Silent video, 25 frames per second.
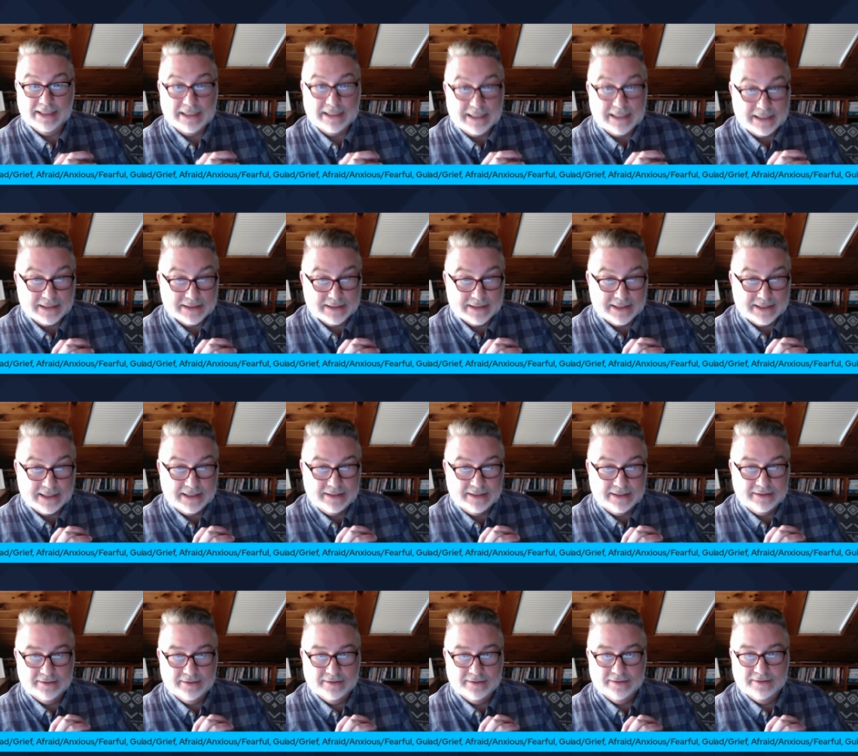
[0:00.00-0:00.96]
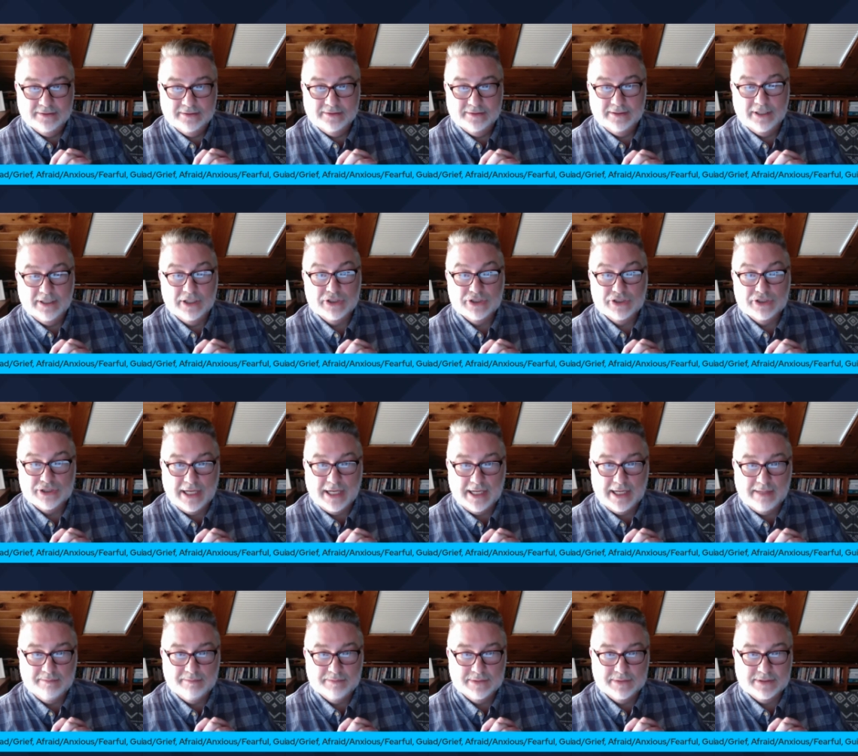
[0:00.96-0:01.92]
Guilty,
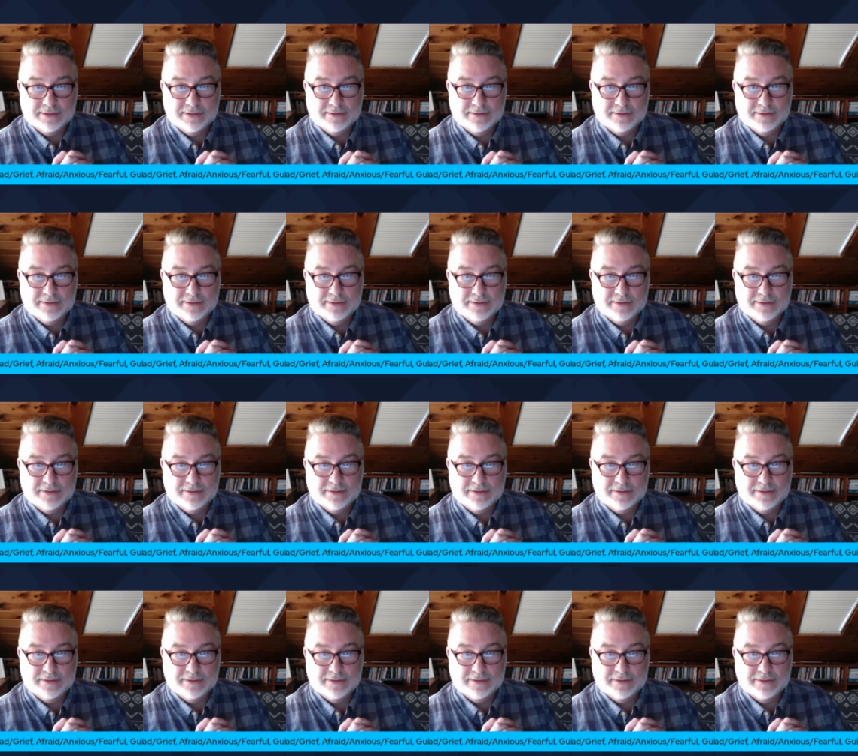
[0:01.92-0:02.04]
ashamed.